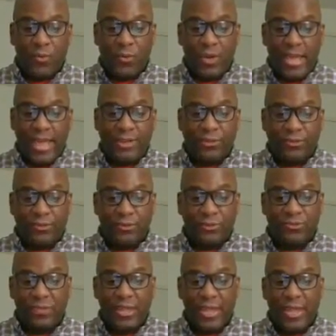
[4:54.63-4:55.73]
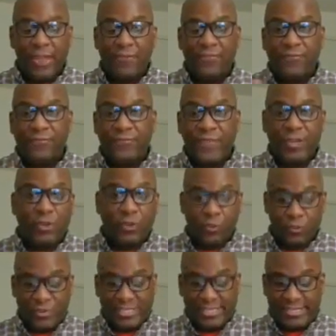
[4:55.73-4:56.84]
or attitudes
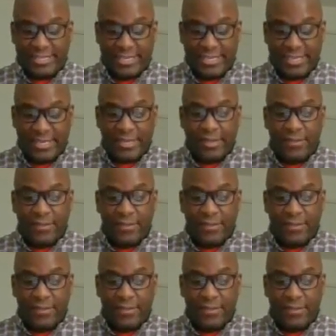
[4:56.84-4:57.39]
vigorously.